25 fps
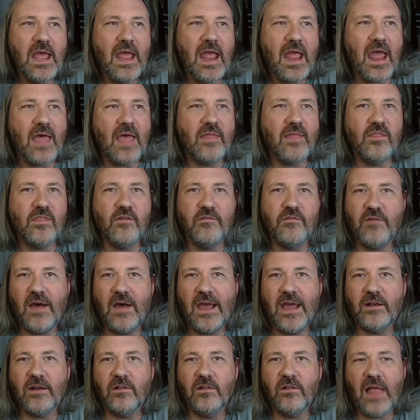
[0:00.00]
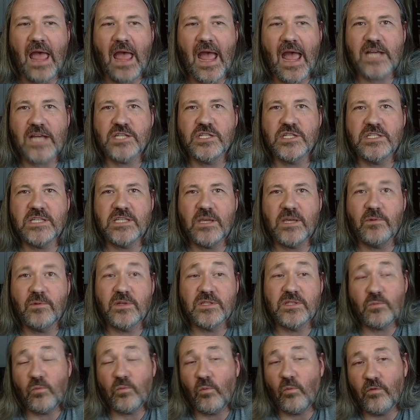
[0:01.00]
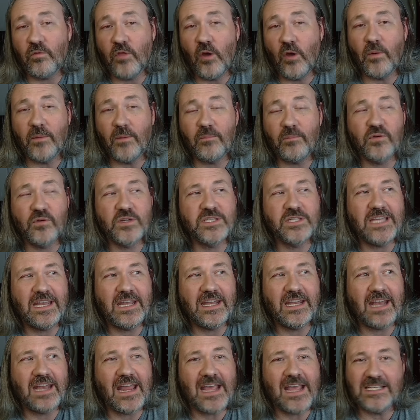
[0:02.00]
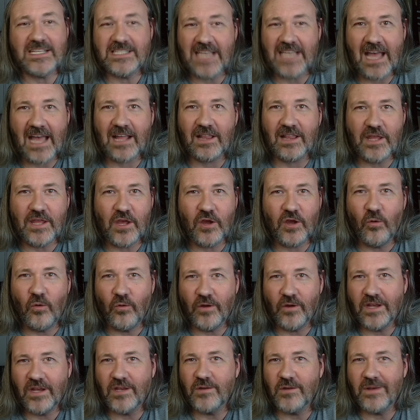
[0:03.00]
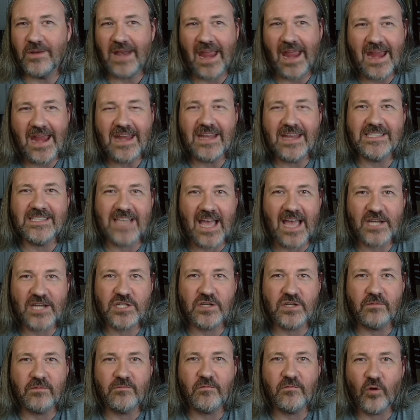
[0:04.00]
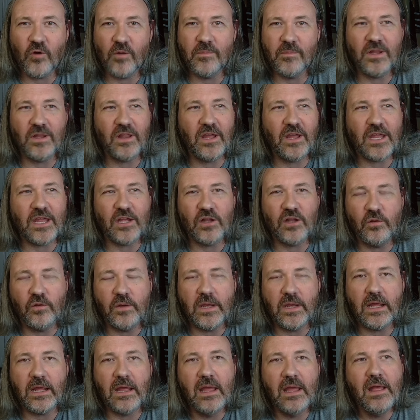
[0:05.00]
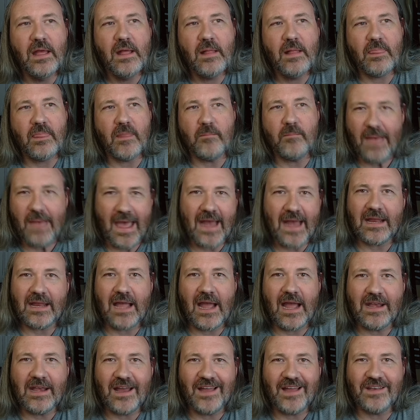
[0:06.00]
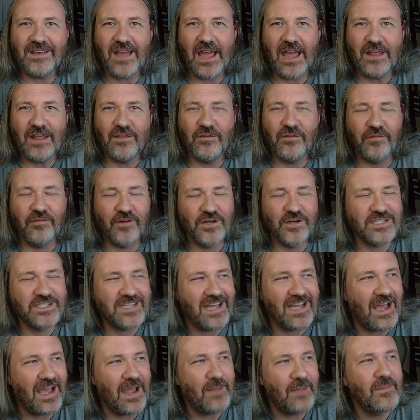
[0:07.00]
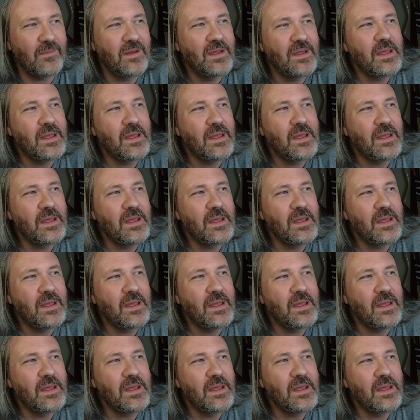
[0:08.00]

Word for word: And the final action sequence, though it proceeded exactly according to an 80s action formula, including the bad guy not dying the first time,